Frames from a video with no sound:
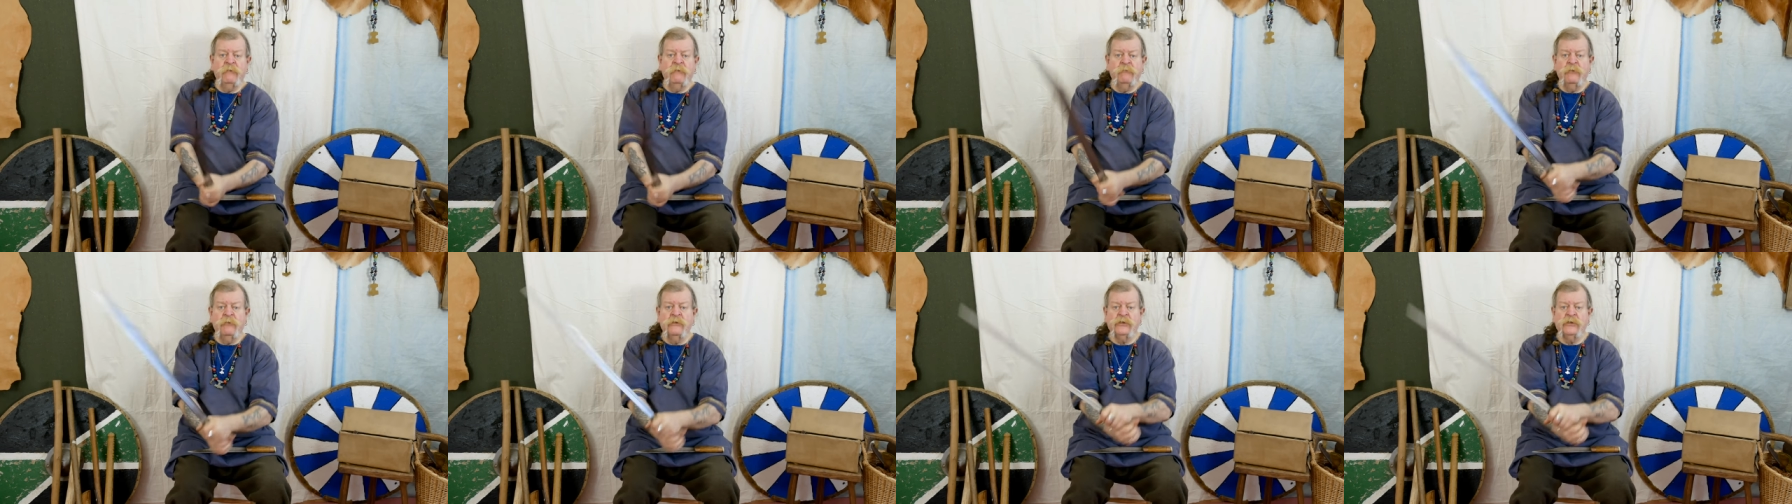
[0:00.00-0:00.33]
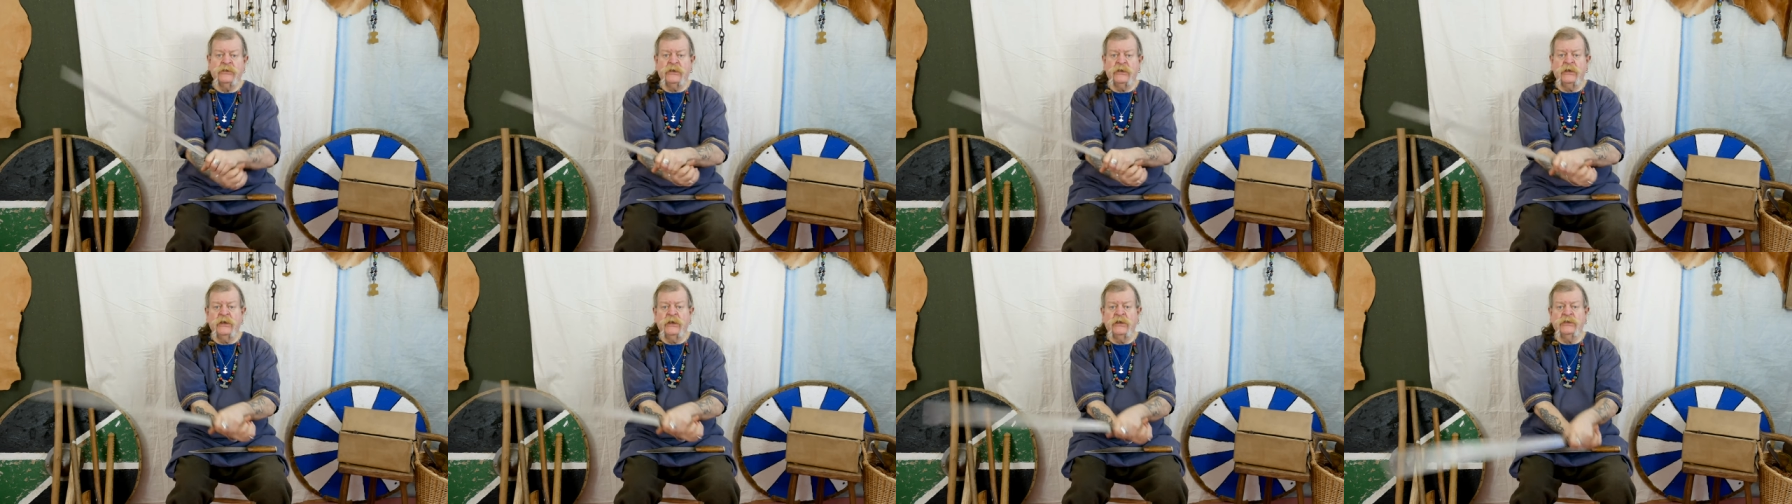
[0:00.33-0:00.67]

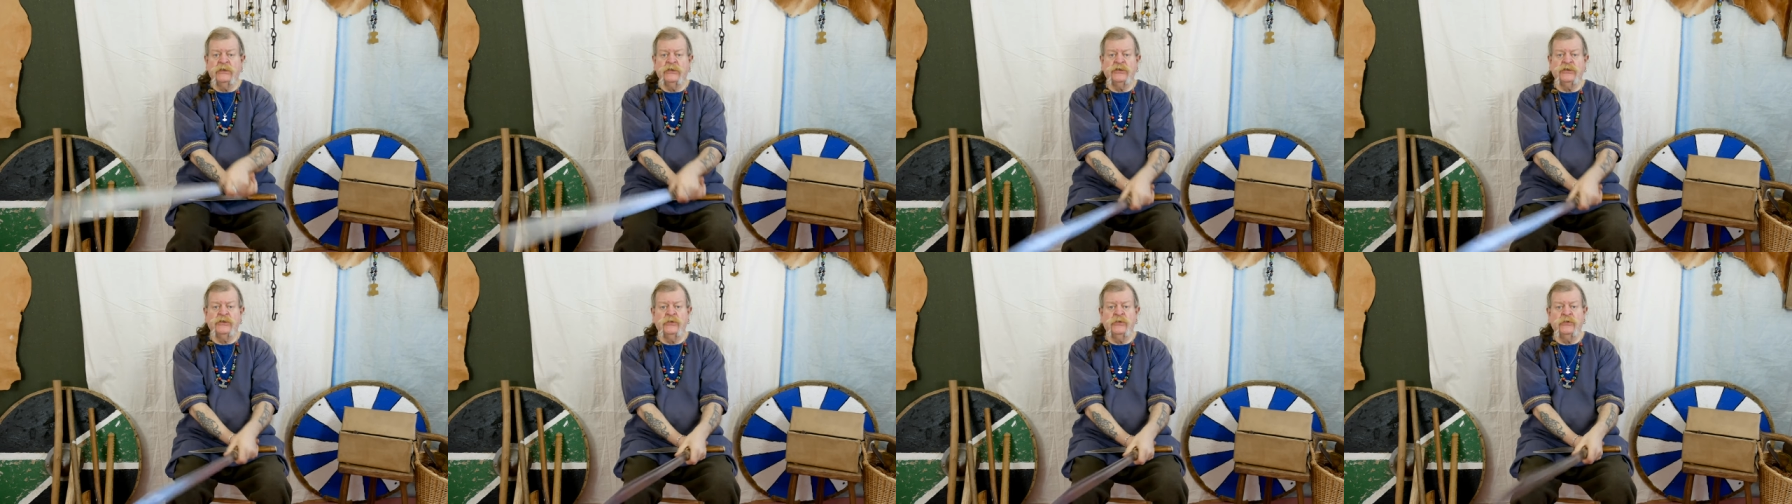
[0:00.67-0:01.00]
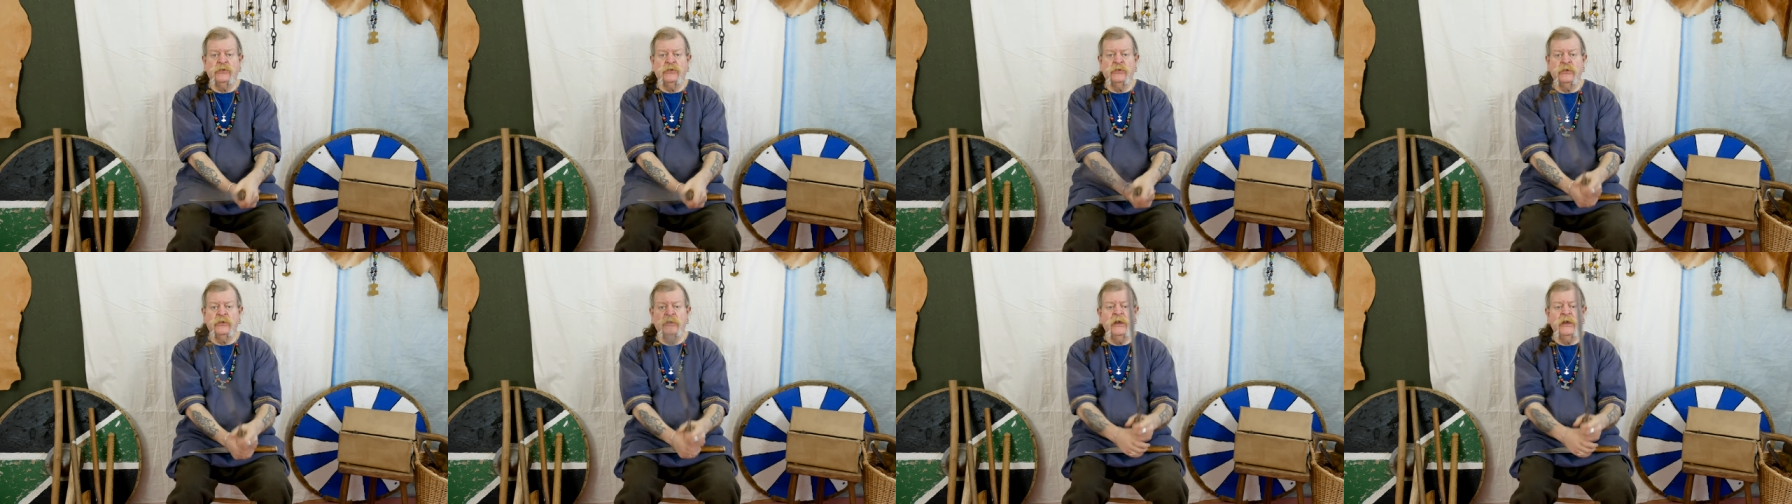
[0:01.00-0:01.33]
much like a
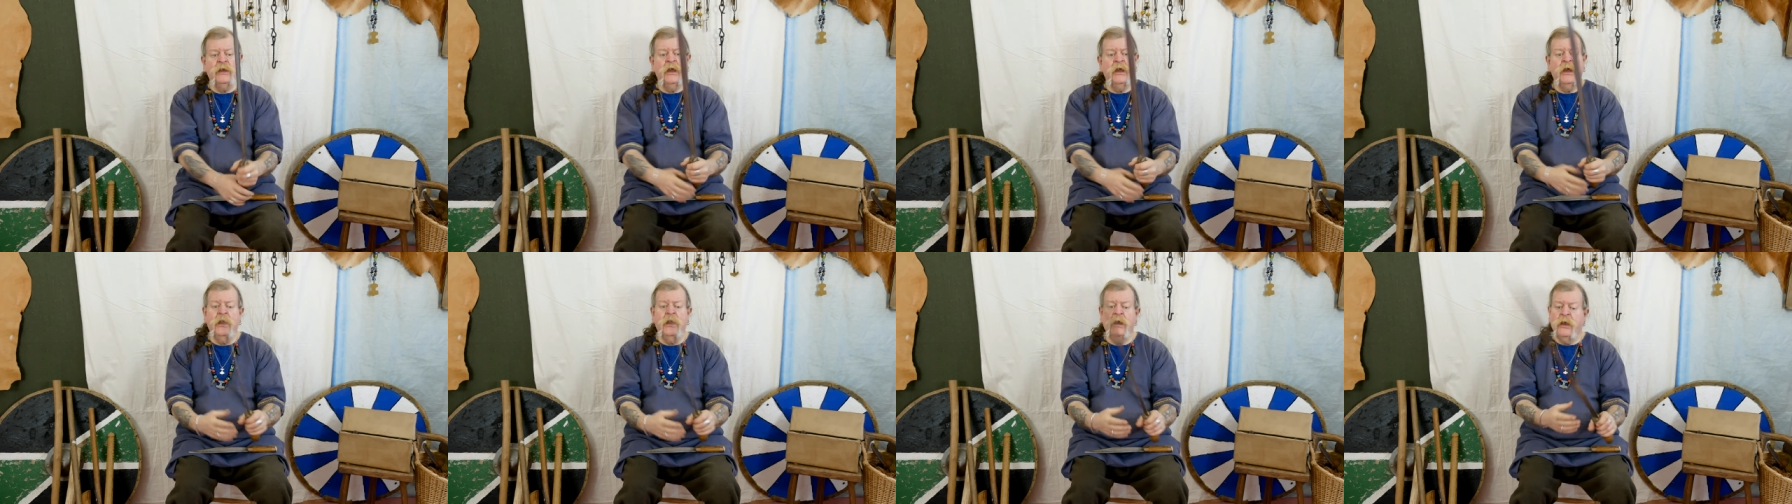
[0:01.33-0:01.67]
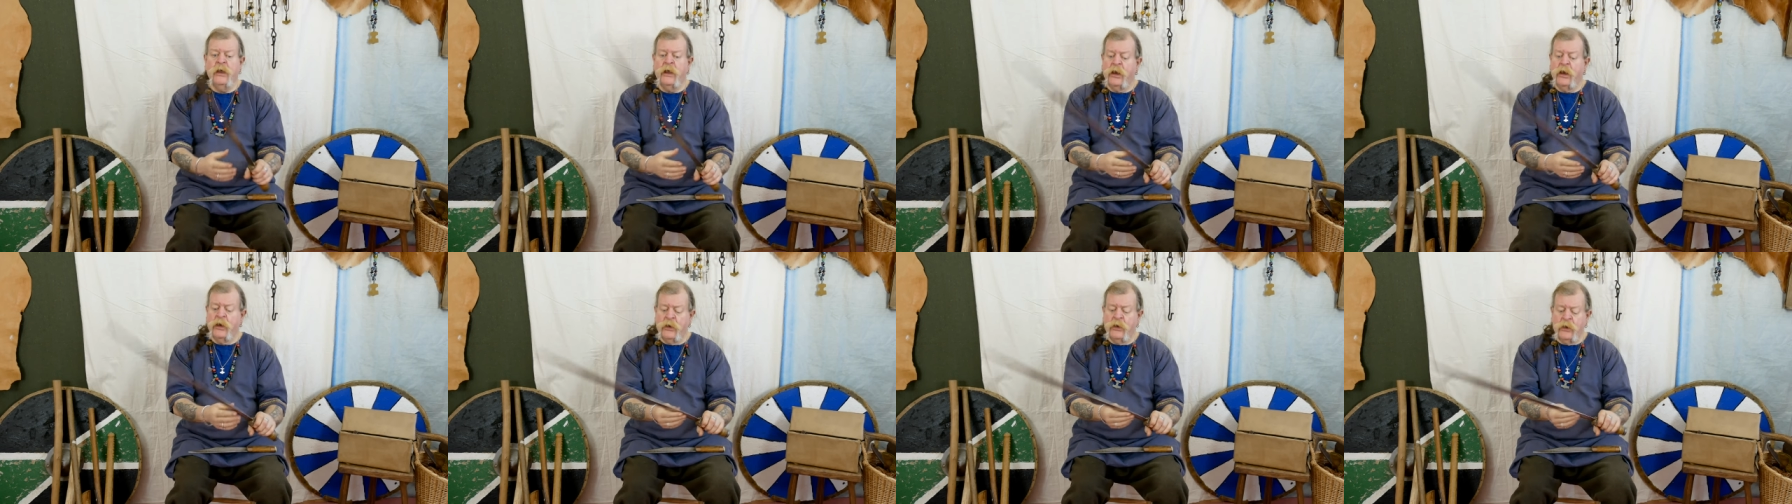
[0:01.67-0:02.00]
sword,
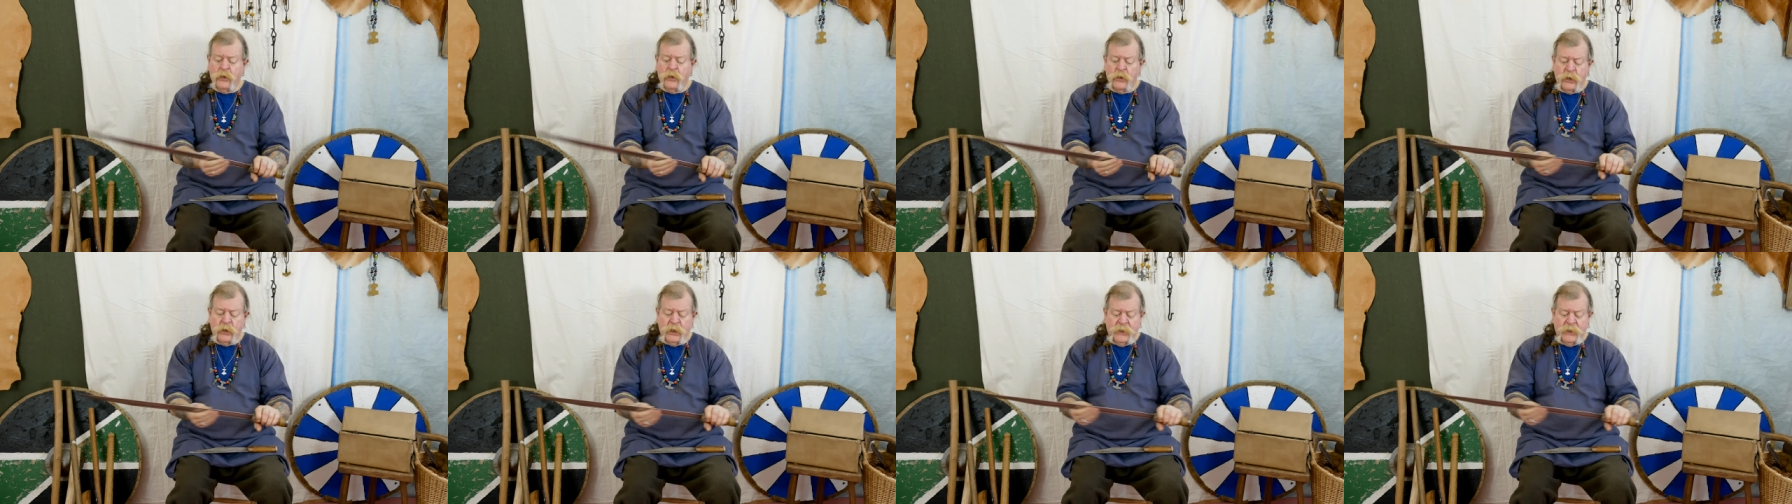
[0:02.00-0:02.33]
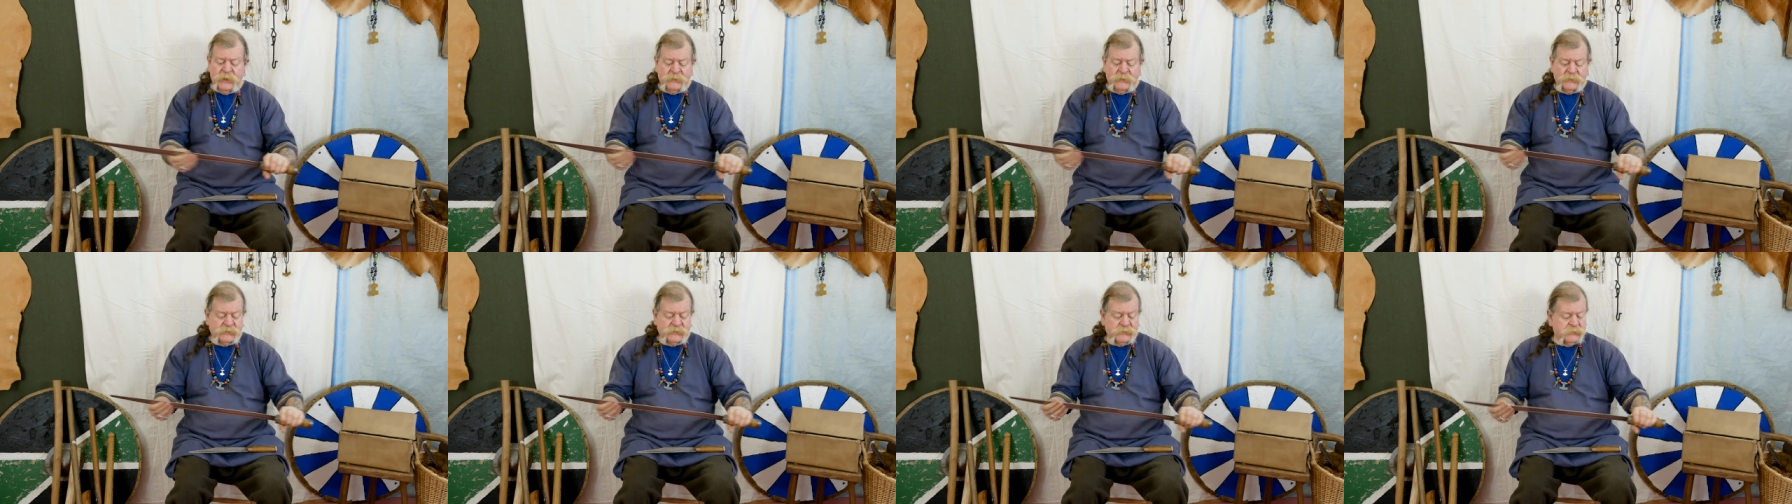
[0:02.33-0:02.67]
a lot
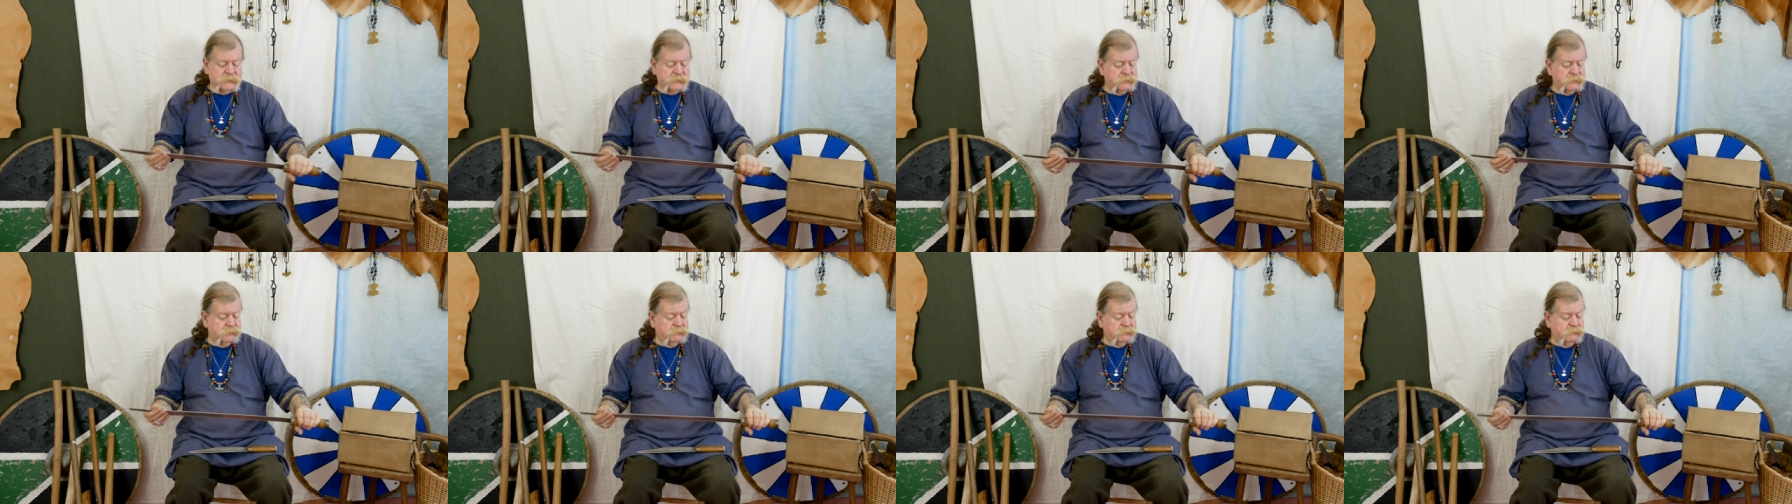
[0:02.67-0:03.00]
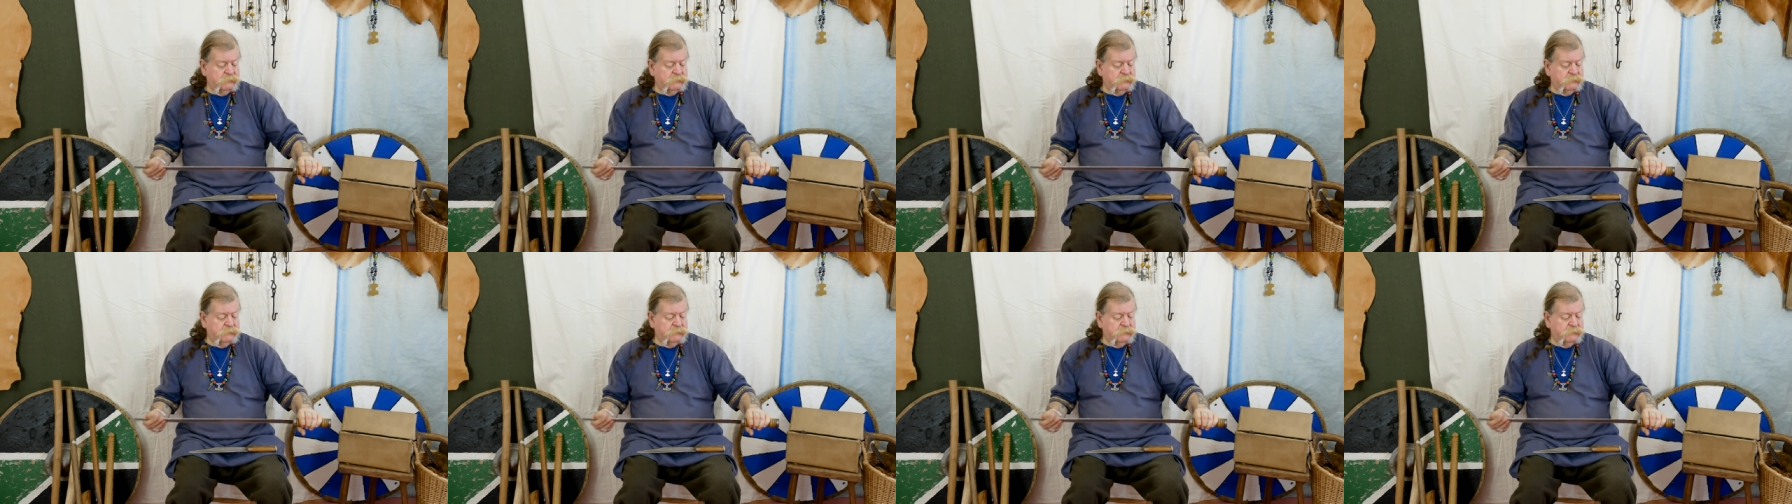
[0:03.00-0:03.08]
less